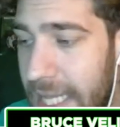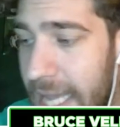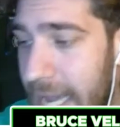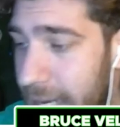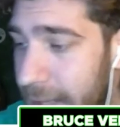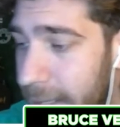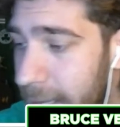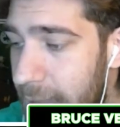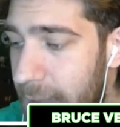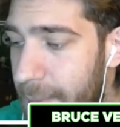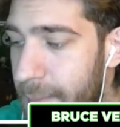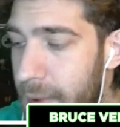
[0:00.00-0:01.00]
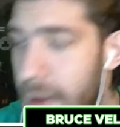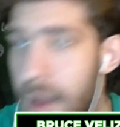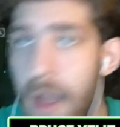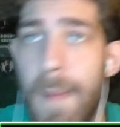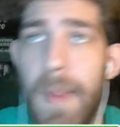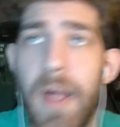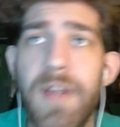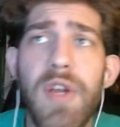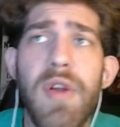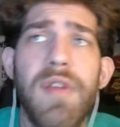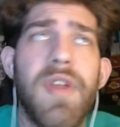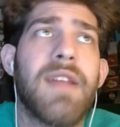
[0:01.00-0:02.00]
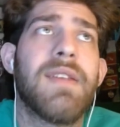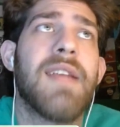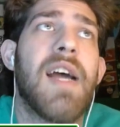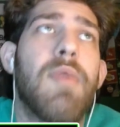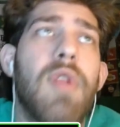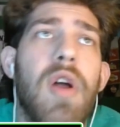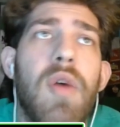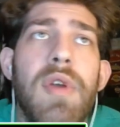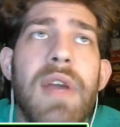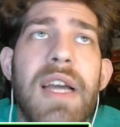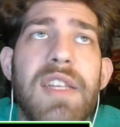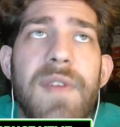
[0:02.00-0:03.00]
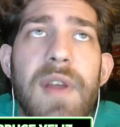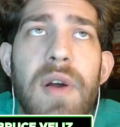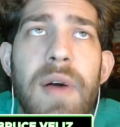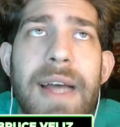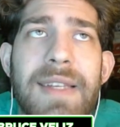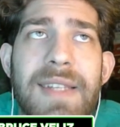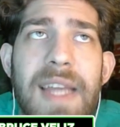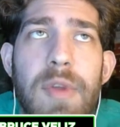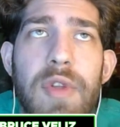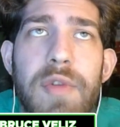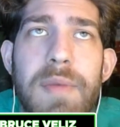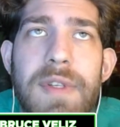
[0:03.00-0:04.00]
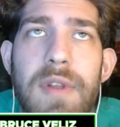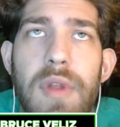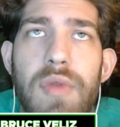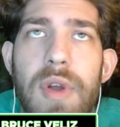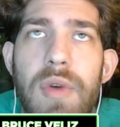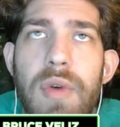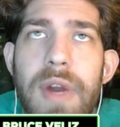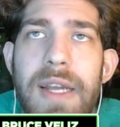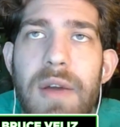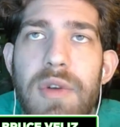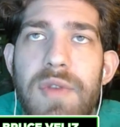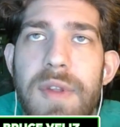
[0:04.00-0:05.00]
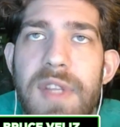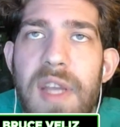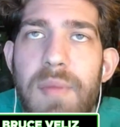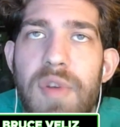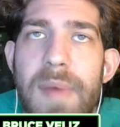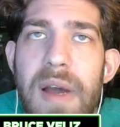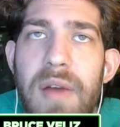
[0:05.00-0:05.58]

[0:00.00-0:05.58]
end of the game. But let us know your thoughts and down below what you guys feel as Damian Lillard misses the three. Kornet goes for the tip rebound,